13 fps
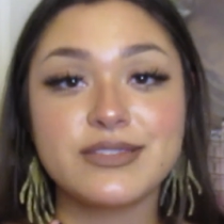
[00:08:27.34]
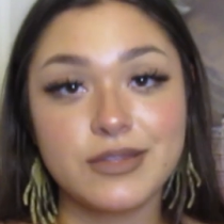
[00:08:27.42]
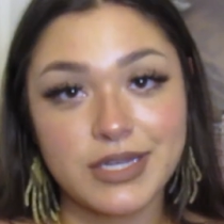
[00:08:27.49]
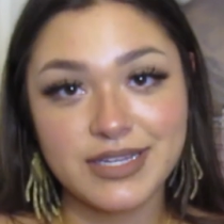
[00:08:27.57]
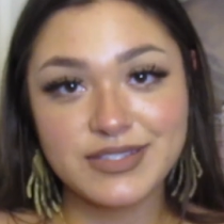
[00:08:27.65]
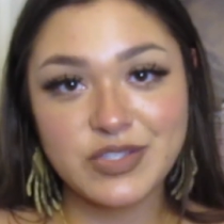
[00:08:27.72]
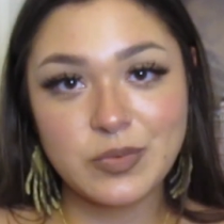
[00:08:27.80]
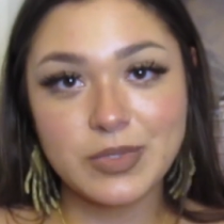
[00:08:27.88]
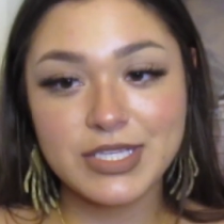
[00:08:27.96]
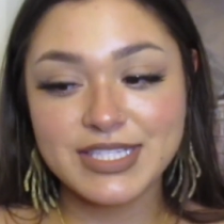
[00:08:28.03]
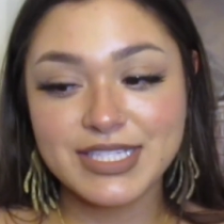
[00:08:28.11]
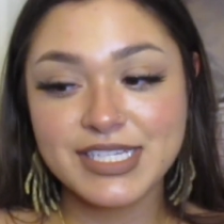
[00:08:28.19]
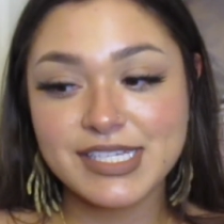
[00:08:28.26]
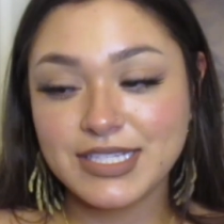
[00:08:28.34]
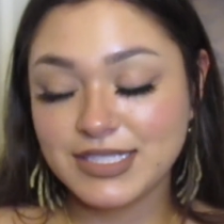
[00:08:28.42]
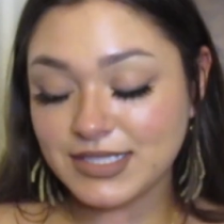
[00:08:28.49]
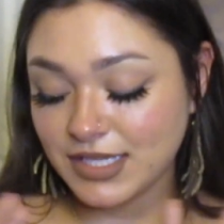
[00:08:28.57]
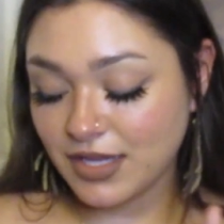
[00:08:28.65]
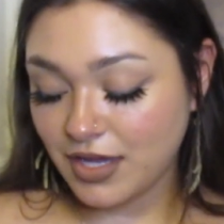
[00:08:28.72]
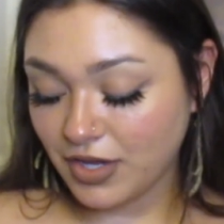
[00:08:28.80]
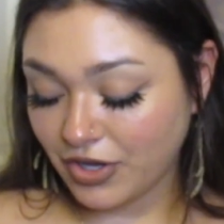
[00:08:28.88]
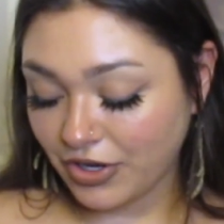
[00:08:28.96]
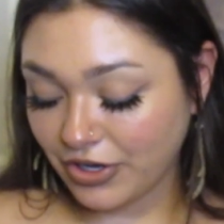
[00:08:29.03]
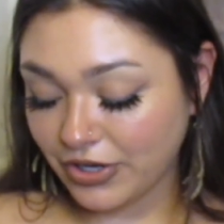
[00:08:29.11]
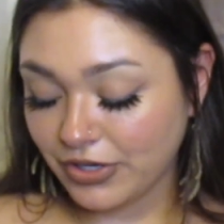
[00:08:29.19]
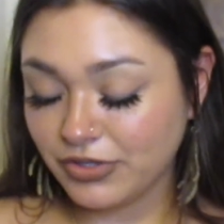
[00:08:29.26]
so the next two pieces
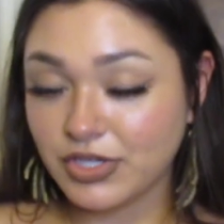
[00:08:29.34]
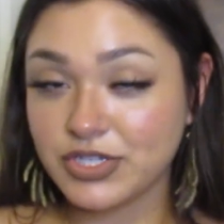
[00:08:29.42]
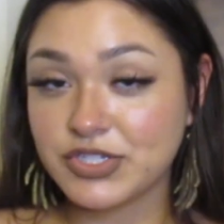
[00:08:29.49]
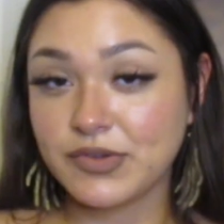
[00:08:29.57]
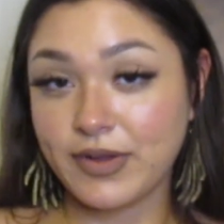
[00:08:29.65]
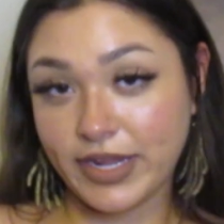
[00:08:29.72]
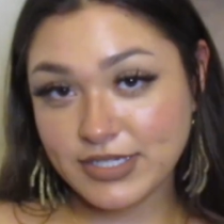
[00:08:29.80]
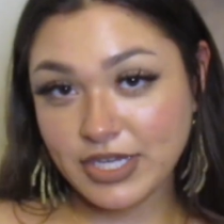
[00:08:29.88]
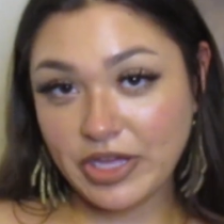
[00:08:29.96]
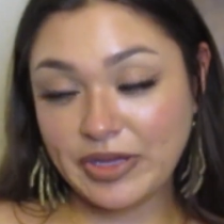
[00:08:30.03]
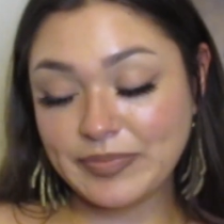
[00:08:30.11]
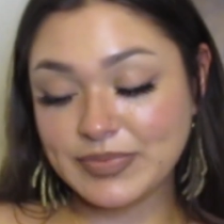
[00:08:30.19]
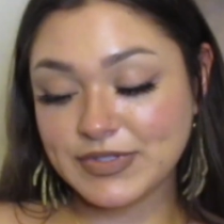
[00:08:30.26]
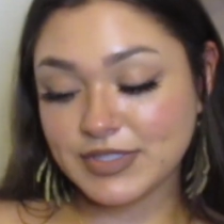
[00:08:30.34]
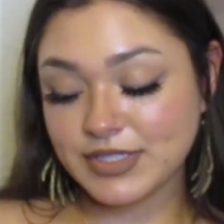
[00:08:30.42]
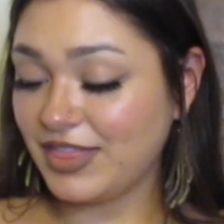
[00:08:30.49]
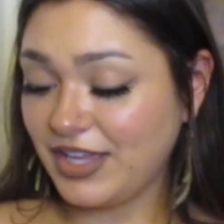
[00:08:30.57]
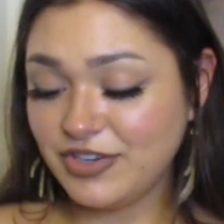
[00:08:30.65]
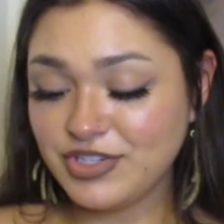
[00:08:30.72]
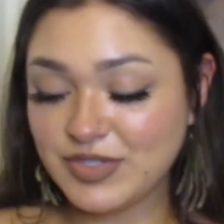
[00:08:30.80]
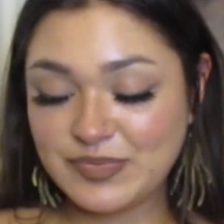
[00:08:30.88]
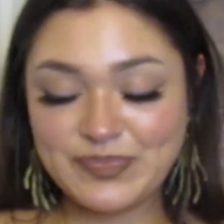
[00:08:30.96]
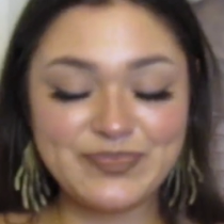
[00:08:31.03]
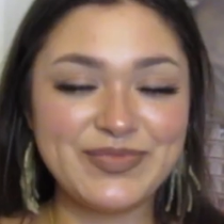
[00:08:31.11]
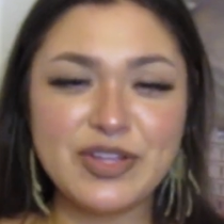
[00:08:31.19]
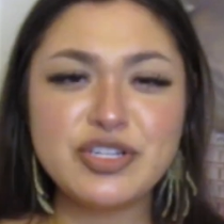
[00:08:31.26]
are lingerie tops. They're just
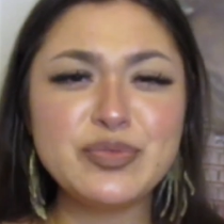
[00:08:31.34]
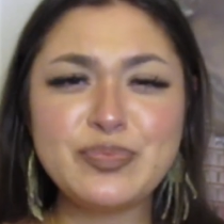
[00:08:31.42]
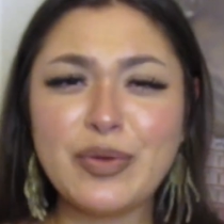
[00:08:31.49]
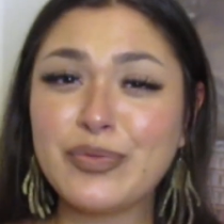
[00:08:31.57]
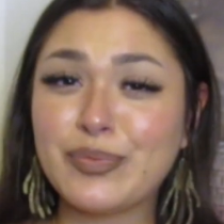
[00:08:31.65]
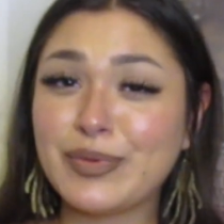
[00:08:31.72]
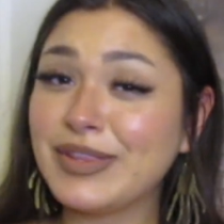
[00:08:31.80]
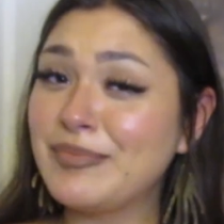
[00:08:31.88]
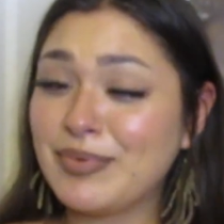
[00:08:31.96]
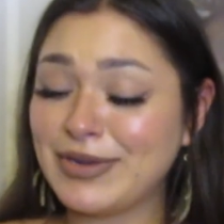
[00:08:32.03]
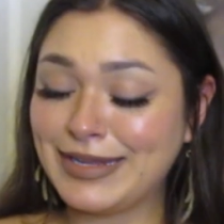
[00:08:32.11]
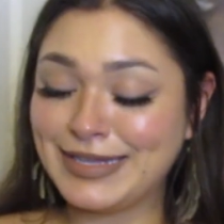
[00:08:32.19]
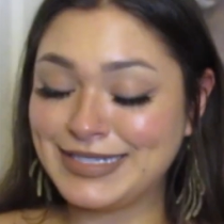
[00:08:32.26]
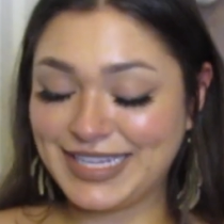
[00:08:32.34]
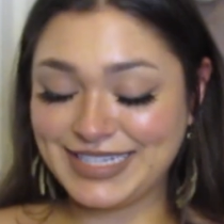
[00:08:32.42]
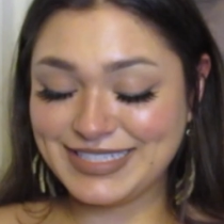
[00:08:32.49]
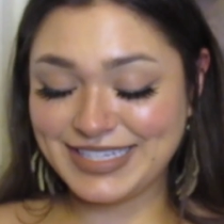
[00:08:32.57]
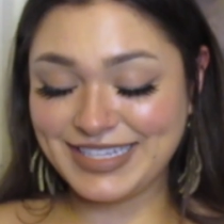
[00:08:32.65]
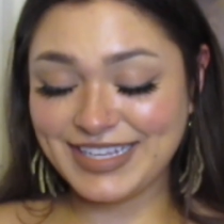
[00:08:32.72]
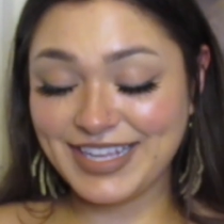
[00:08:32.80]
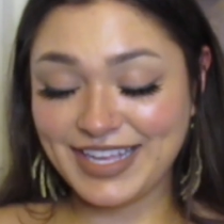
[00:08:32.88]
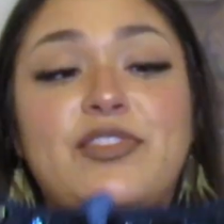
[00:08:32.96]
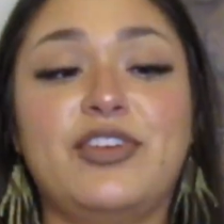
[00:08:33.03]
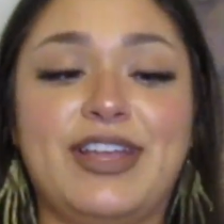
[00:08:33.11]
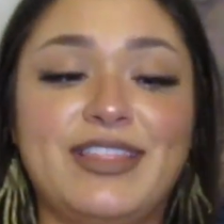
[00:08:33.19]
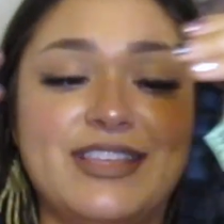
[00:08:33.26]
both really pretty and dainty.
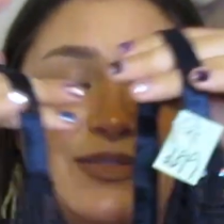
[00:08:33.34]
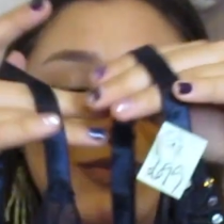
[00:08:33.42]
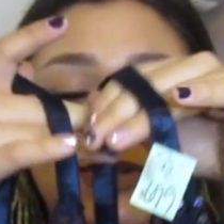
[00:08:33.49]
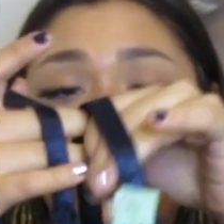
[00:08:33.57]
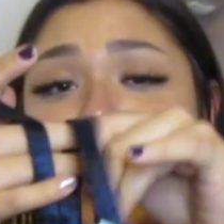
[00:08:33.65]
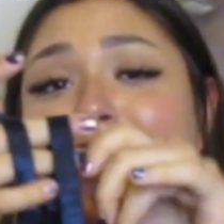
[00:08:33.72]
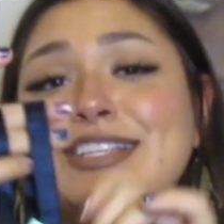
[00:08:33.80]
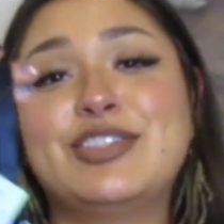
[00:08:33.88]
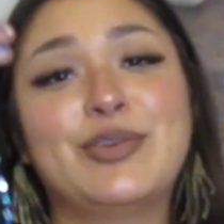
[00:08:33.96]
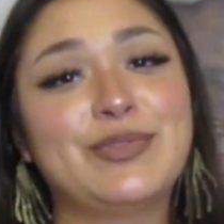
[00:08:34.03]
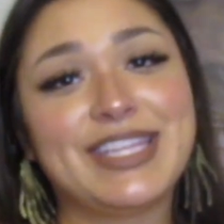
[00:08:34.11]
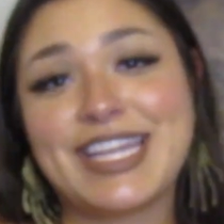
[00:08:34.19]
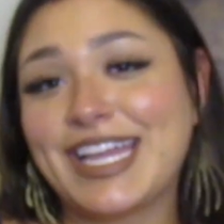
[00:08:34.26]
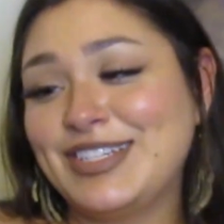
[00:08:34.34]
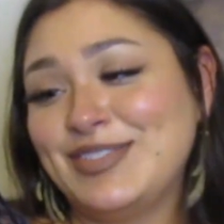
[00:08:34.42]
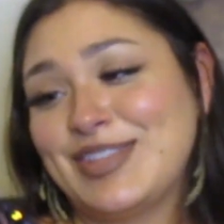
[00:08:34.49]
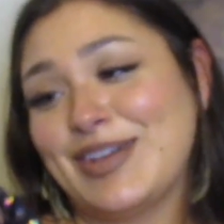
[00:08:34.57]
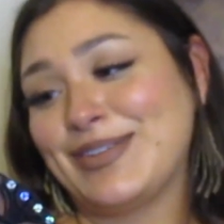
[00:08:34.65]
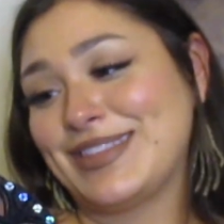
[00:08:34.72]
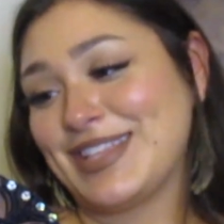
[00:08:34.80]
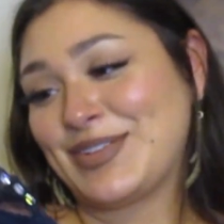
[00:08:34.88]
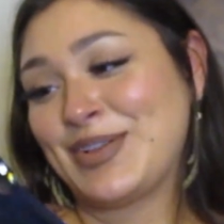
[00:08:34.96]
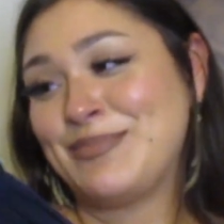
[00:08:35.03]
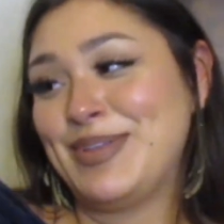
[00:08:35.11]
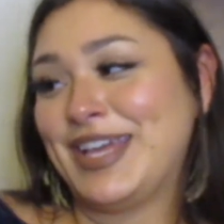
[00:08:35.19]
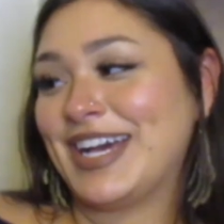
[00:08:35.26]
look at this one. I don't think I could do that with this
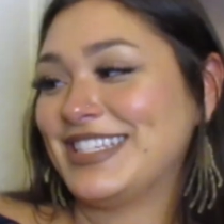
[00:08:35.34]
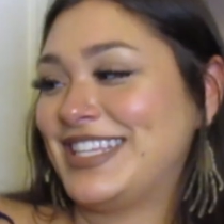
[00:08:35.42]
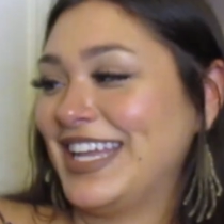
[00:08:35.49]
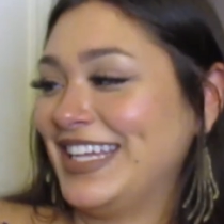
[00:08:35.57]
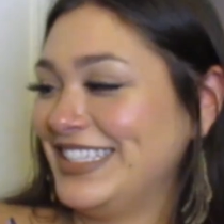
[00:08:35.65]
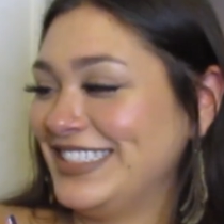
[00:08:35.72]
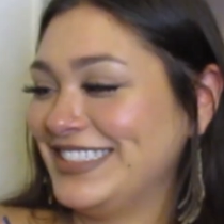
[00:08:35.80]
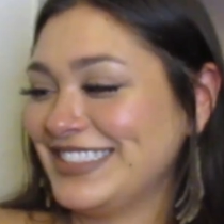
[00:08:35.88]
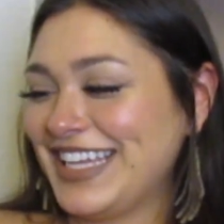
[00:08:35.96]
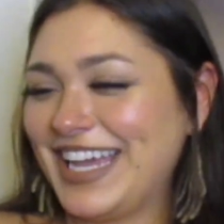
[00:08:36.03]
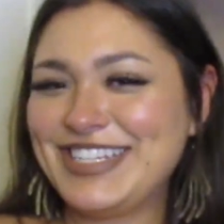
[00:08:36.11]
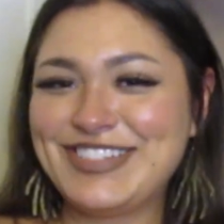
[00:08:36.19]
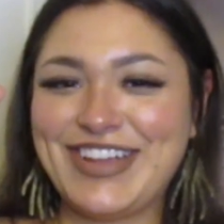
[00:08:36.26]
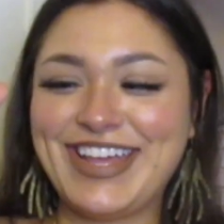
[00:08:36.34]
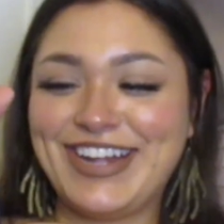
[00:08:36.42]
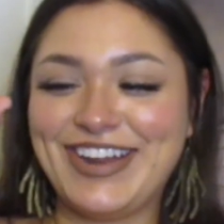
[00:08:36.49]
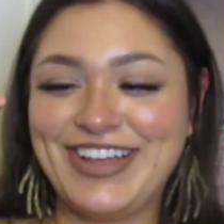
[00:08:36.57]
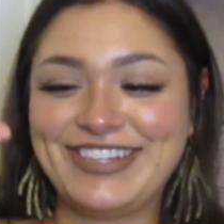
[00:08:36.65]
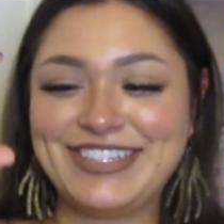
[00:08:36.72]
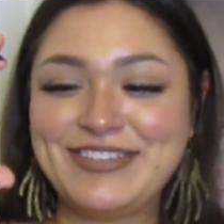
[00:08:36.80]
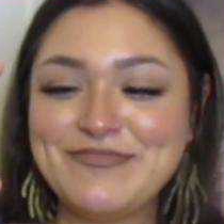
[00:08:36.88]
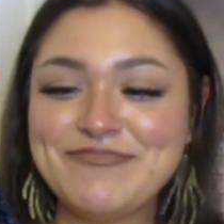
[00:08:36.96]
one because I tried it on.